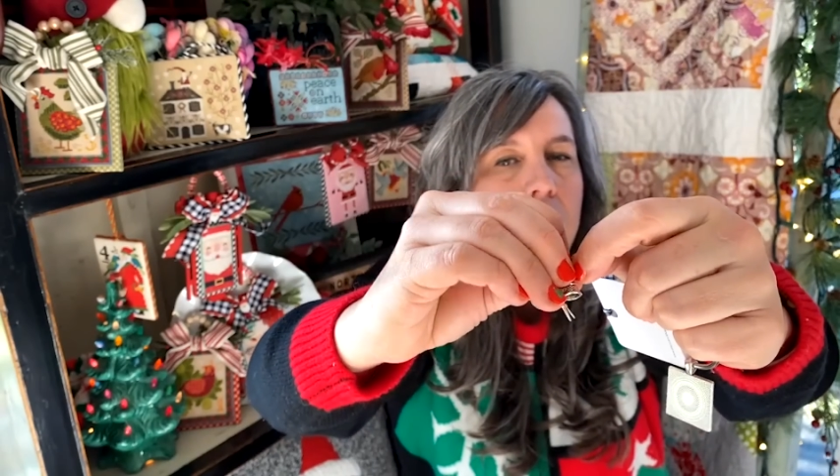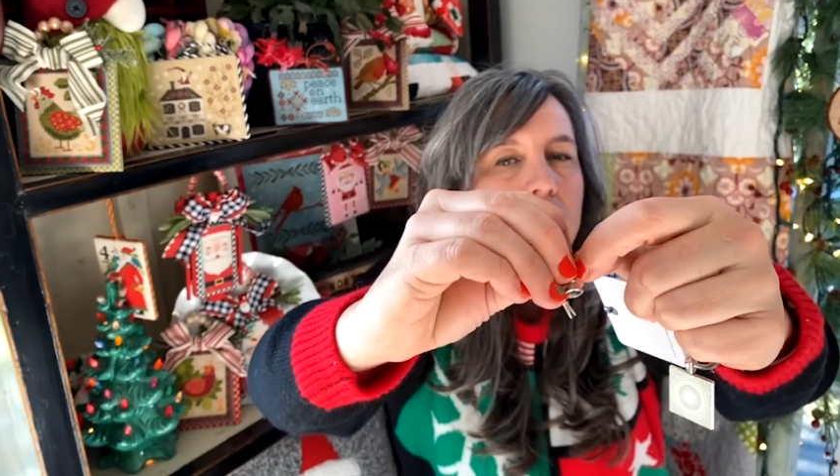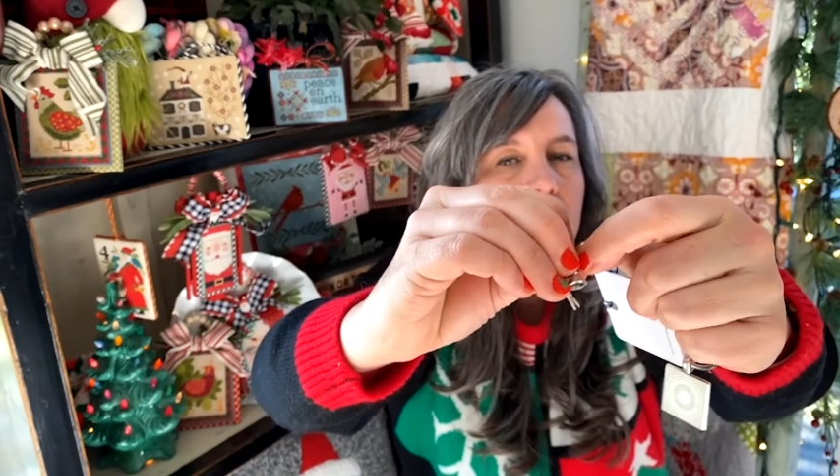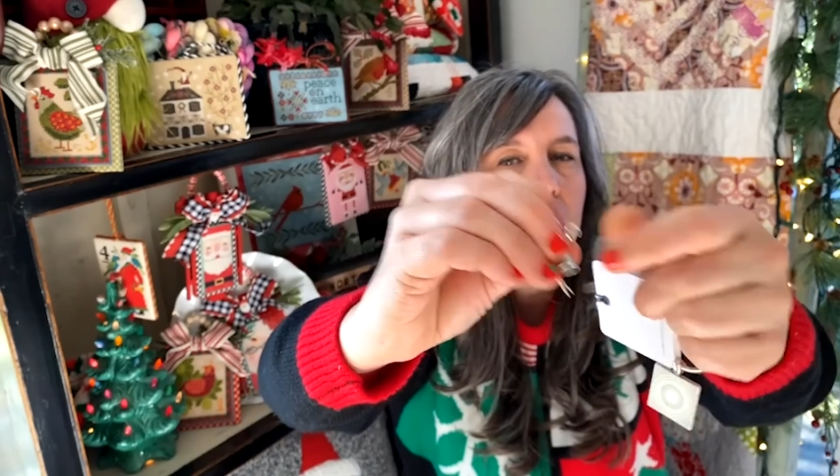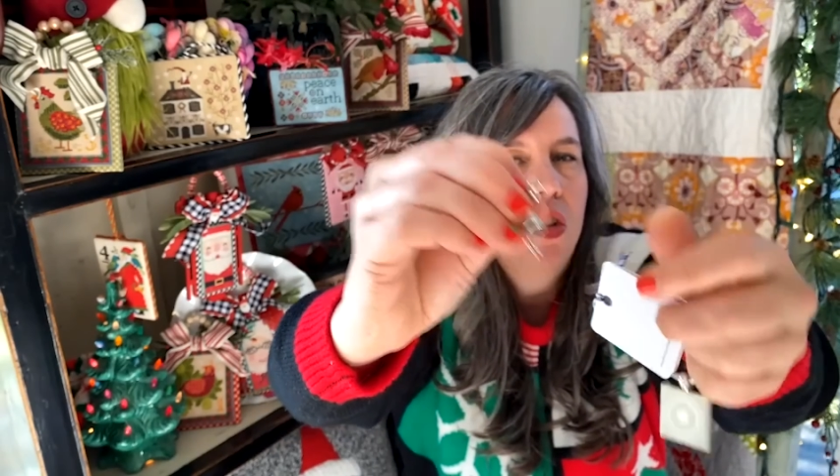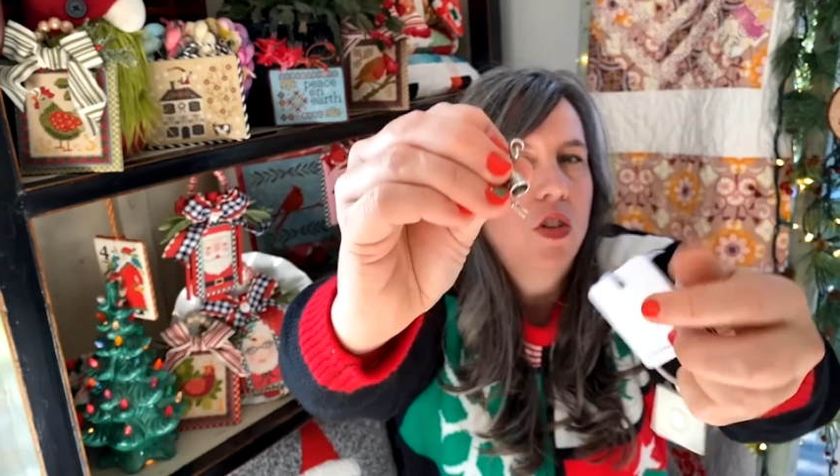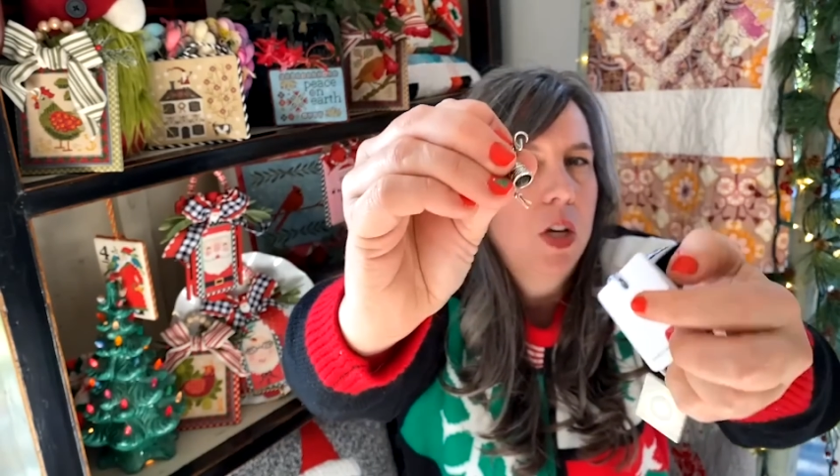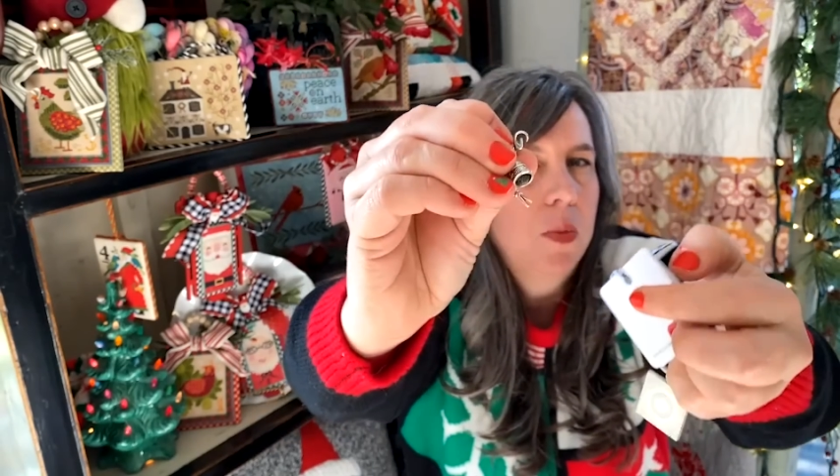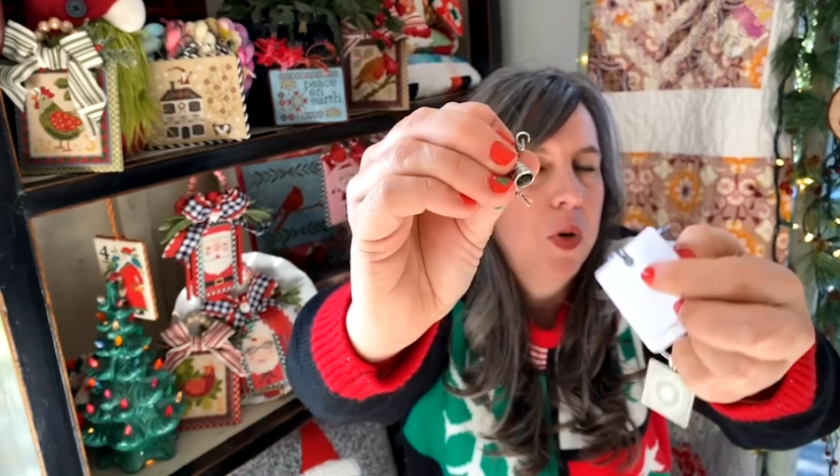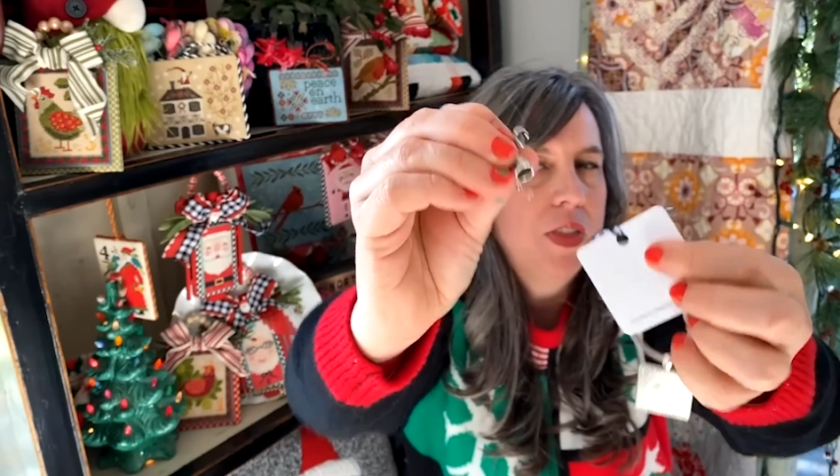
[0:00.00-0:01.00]
So you
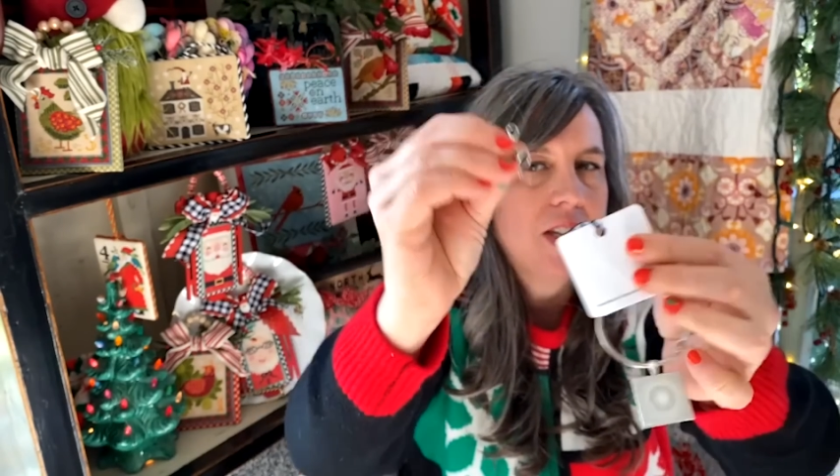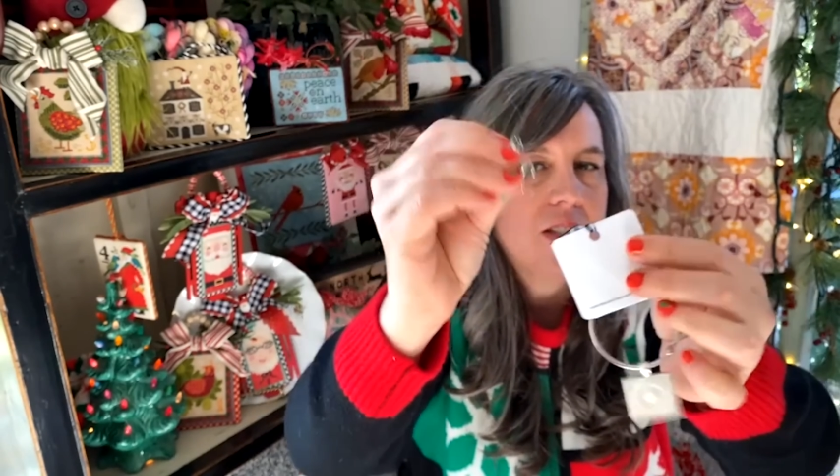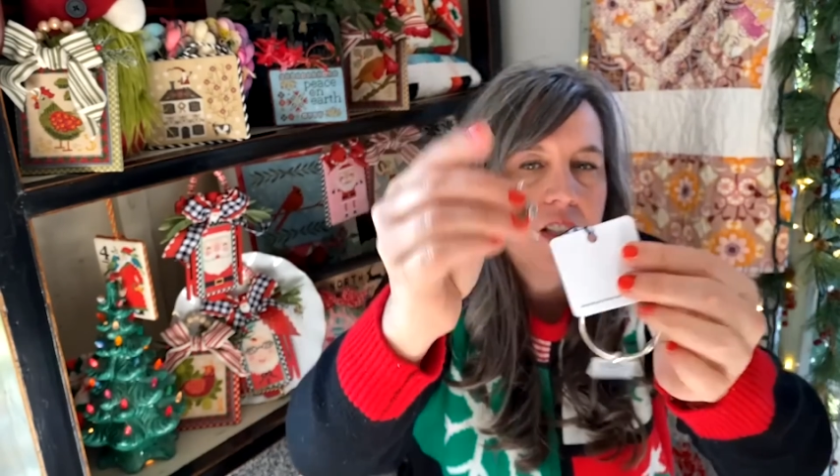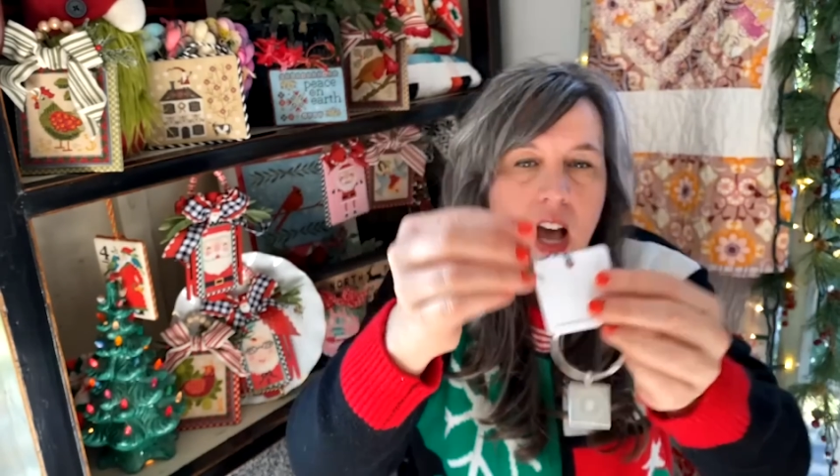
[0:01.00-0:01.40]
could put this